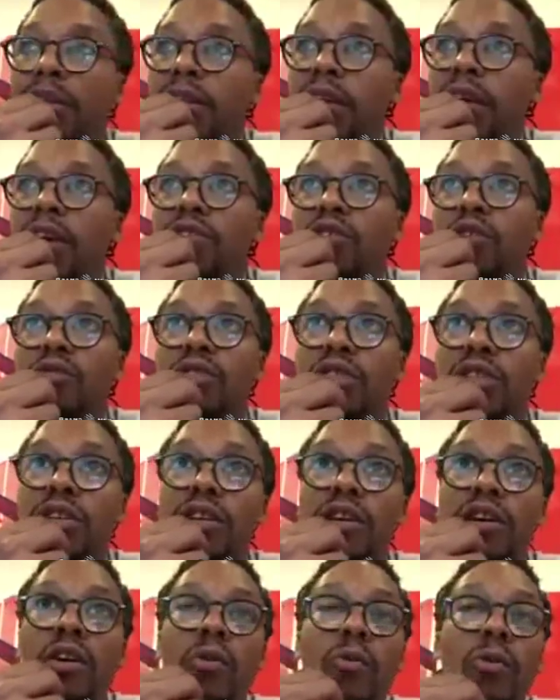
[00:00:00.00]
they also
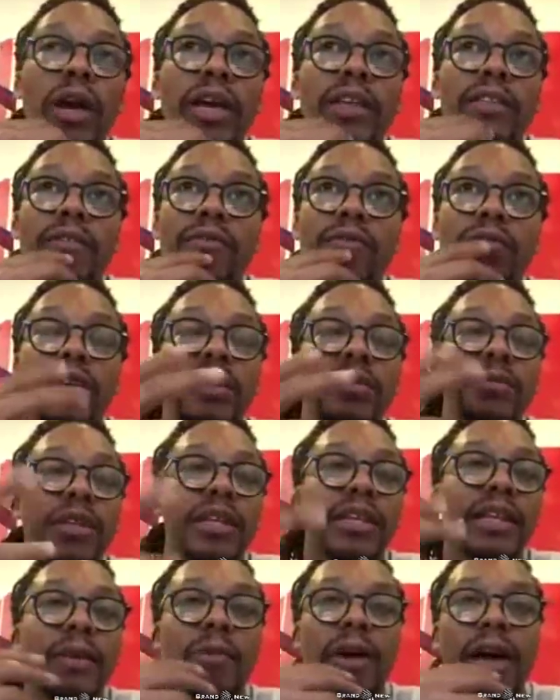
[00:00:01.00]
took away the freedom
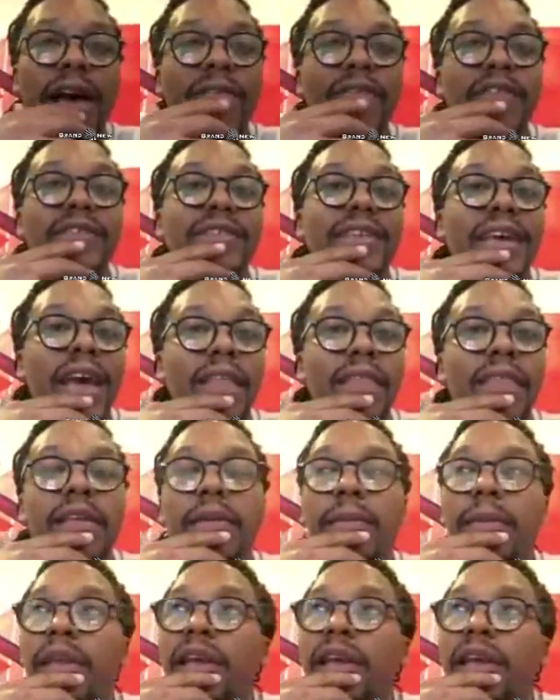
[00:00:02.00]
that they would have in death.